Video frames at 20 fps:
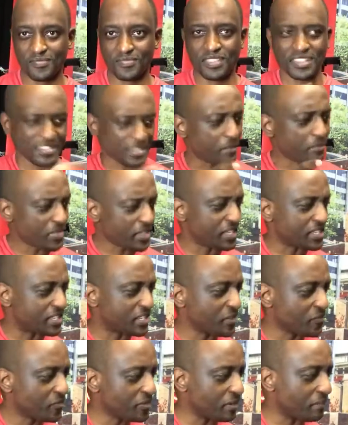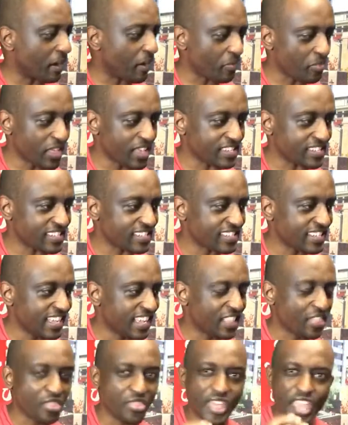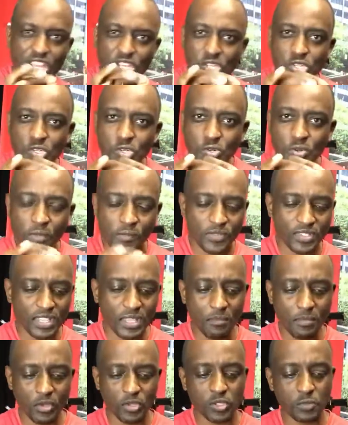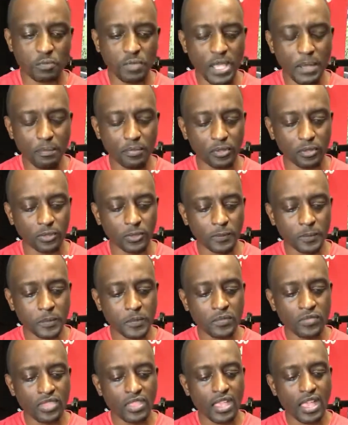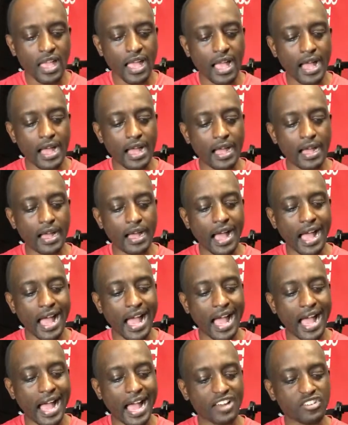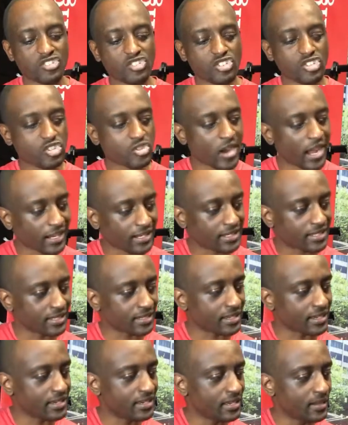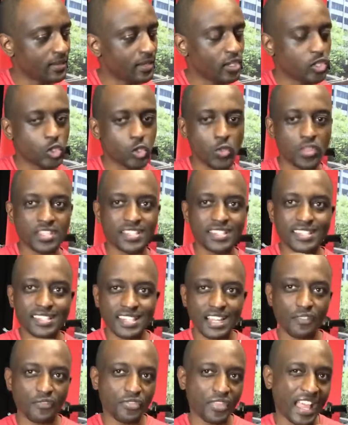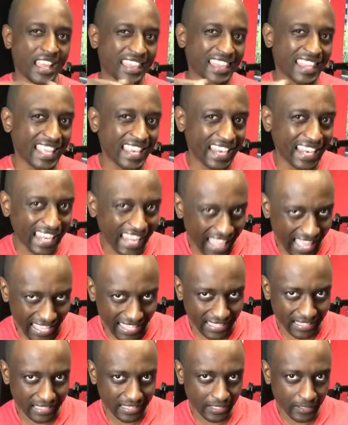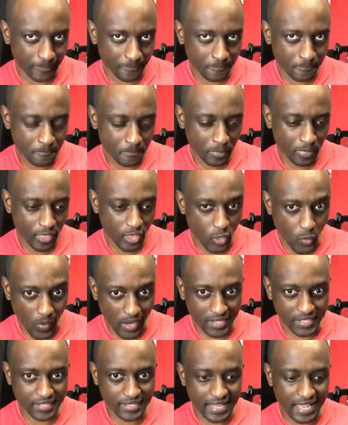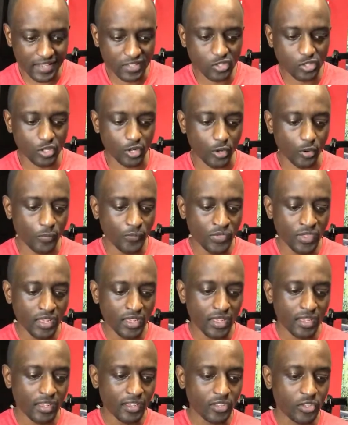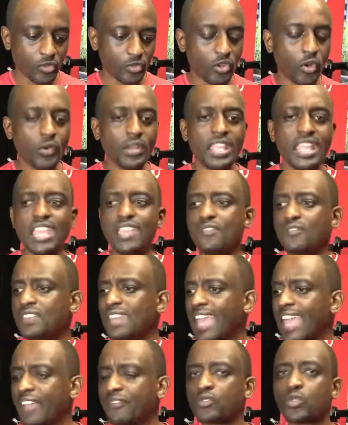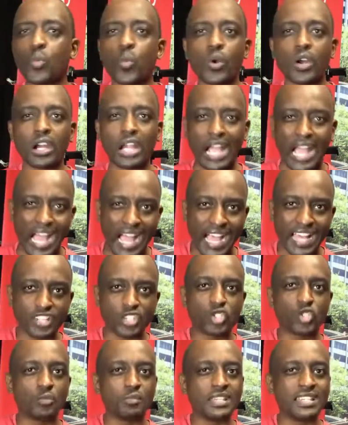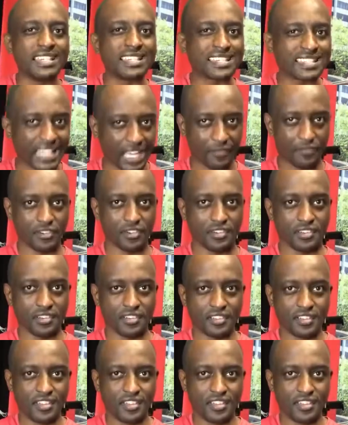Something is different about this. They should see, because people are attracted to the stuff that they like. You understand? So you don't even have to work hard to be discovered.